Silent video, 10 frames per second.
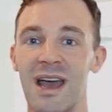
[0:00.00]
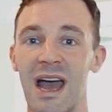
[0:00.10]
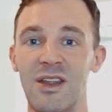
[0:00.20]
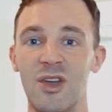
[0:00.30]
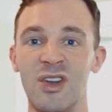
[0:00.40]

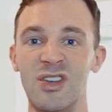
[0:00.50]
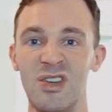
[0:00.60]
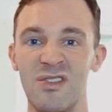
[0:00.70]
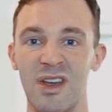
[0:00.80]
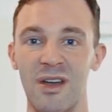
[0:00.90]
and you can
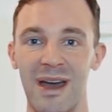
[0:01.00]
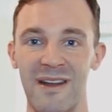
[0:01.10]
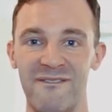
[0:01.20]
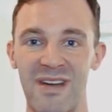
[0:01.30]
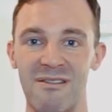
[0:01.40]
do so at
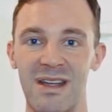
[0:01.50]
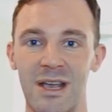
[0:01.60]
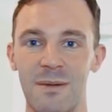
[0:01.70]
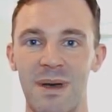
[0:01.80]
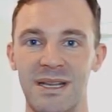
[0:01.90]
a very
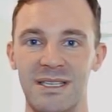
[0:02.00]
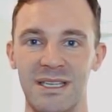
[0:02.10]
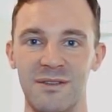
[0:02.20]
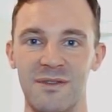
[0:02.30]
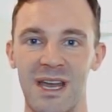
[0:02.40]
competitive